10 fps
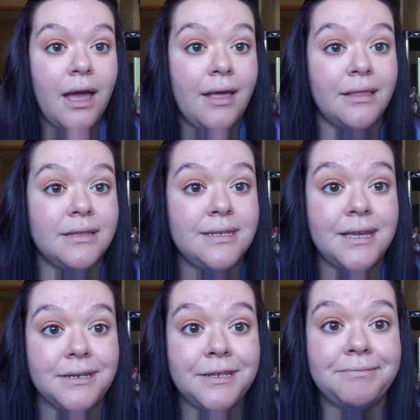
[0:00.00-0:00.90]
And that's
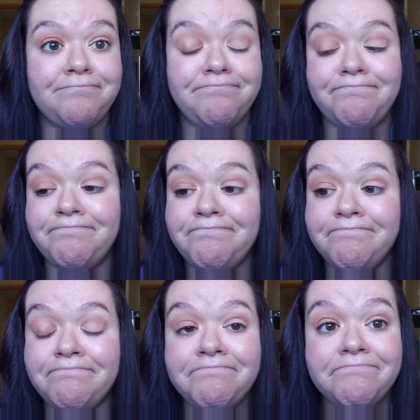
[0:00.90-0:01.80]
it.
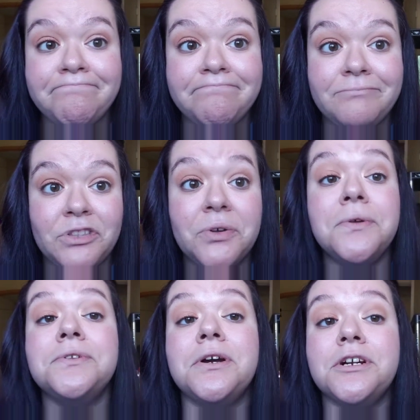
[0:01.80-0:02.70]

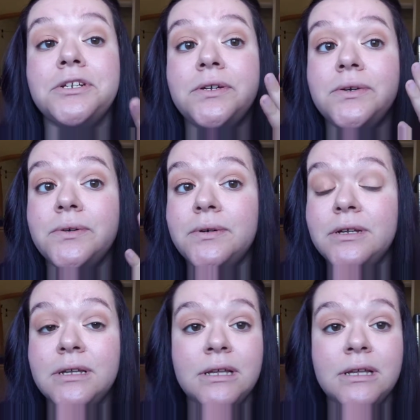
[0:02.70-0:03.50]
Those are two